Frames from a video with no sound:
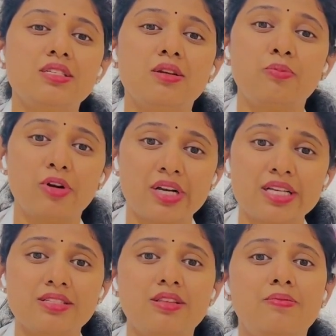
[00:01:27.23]

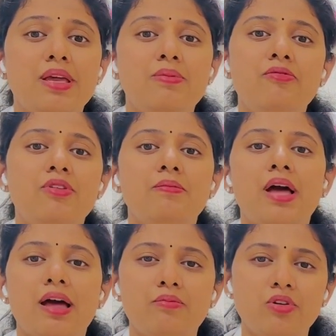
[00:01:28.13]
protects the baby from
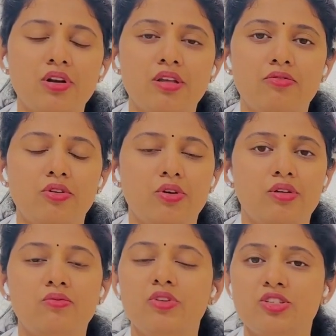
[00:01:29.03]
amniotic fluid,
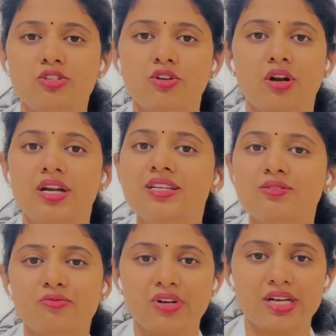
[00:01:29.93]
which is called as
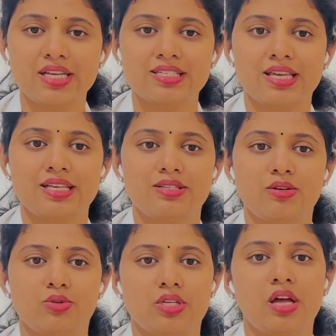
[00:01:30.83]
vernix
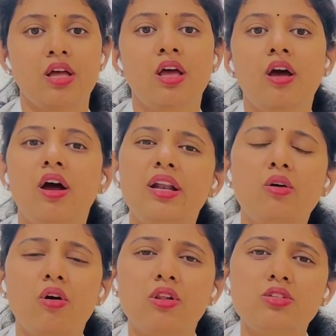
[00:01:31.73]
caseosa. And
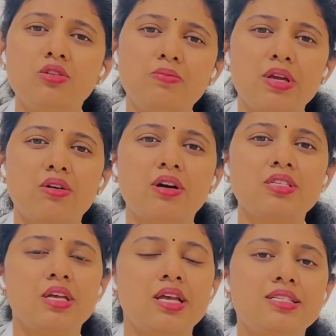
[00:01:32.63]
also because
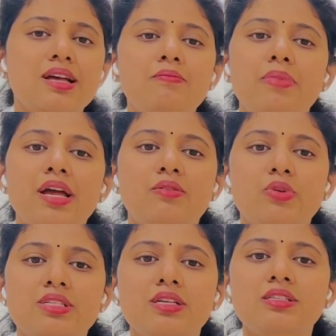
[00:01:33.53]
some blood
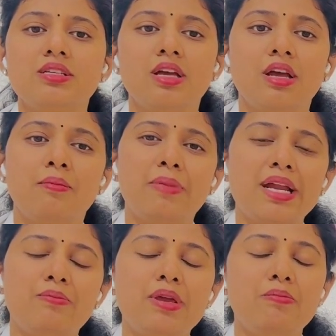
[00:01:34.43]
vessels
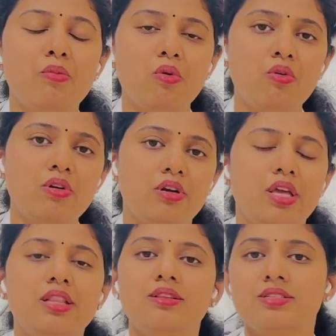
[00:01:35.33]
might be more
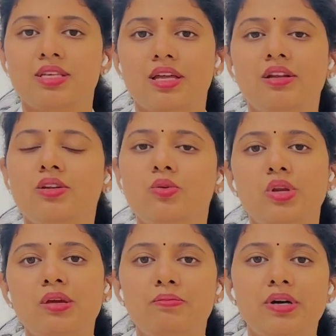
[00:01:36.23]
in the skin
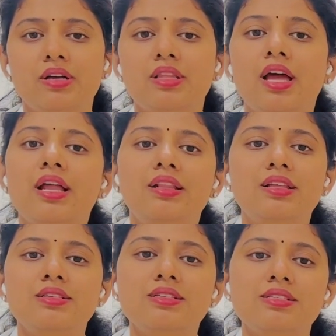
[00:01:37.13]
during birth, and
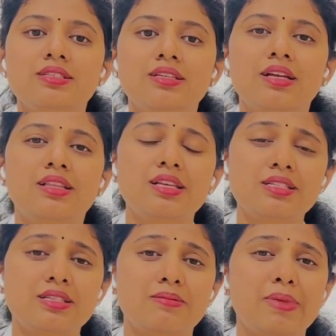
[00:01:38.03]

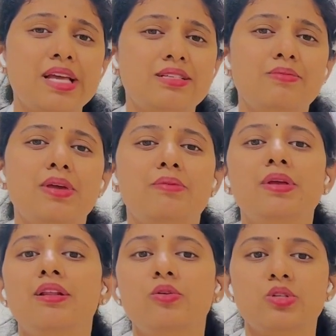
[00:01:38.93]
this makes the baby
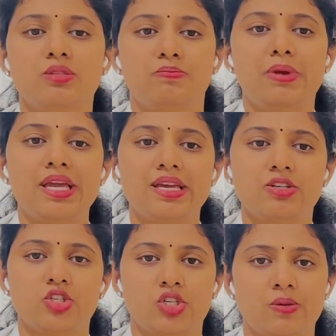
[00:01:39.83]
looks
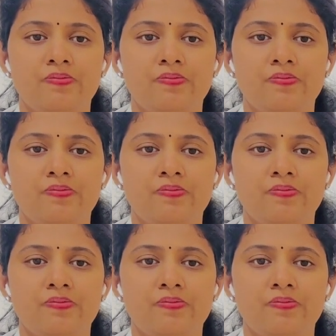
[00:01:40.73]
pinkish.